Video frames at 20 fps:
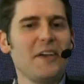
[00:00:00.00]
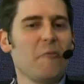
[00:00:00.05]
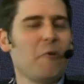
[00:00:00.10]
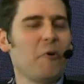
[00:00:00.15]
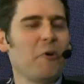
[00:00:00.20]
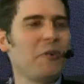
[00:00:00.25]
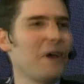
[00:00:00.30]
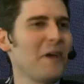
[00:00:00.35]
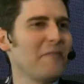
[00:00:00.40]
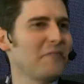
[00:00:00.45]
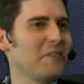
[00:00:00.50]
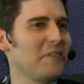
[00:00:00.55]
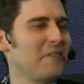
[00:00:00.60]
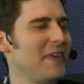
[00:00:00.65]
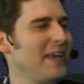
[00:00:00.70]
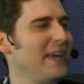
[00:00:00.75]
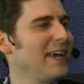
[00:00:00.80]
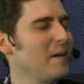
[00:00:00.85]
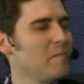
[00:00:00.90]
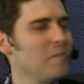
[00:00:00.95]
what you have to
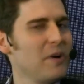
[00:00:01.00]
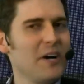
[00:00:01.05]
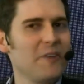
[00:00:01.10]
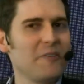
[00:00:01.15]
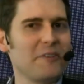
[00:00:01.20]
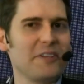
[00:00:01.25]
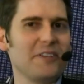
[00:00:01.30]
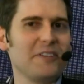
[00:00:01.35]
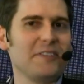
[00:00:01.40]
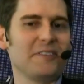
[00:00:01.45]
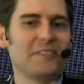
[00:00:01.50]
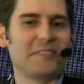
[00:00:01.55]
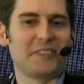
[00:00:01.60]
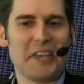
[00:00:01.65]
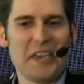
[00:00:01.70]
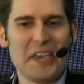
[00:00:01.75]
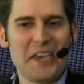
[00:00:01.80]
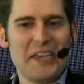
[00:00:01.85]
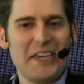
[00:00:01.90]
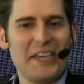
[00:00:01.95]
think about
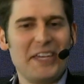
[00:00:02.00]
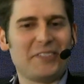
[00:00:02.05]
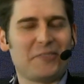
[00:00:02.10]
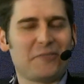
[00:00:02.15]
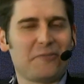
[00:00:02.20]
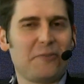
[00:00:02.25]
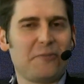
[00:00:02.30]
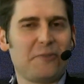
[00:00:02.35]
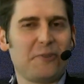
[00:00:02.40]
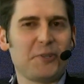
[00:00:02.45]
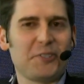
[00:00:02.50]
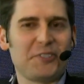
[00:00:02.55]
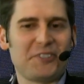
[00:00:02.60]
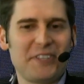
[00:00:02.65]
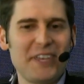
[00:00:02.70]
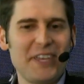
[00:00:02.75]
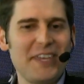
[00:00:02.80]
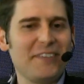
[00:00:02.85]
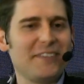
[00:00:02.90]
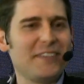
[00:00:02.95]
is, is
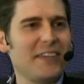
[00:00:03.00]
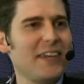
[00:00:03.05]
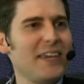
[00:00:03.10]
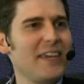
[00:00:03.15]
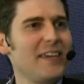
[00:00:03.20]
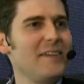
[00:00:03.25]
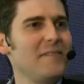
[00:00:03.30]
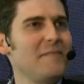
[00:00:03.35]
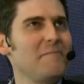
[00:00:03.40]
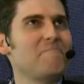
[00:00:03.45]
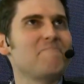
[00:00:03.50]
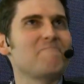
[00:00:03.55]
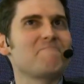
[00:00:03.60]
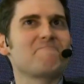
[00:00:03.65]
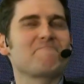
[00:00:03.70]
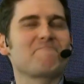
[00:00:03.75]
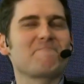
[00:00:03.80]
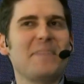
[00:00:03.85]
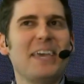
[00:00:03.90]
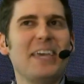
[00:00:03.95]
first, is it a
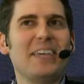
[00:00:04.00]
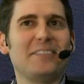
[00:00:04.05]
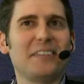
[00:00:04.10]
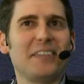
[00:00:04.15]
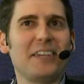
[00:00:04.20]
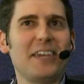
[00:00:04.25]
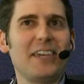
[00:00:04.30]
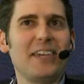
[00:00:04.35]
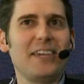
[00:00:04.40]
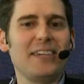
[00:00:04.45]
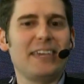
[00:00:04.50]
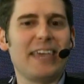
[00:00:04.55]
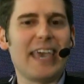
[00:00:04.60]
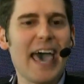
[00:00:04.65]
is it a